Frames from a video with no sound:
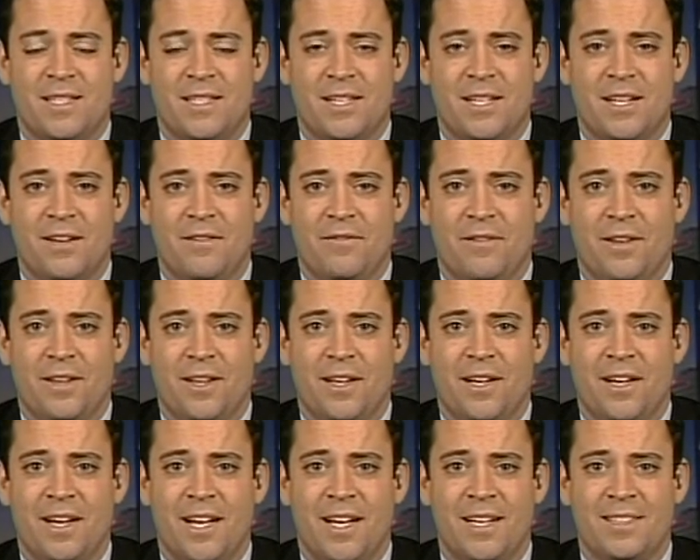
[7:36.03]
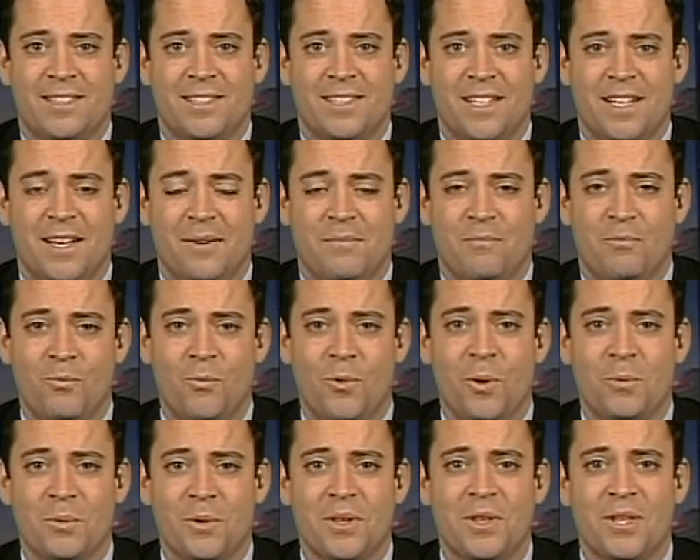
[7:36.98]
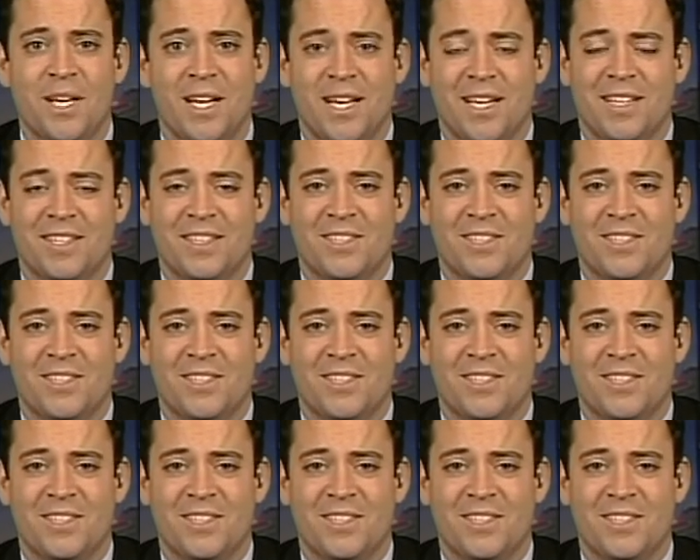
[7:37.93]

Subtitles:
significant as one would think.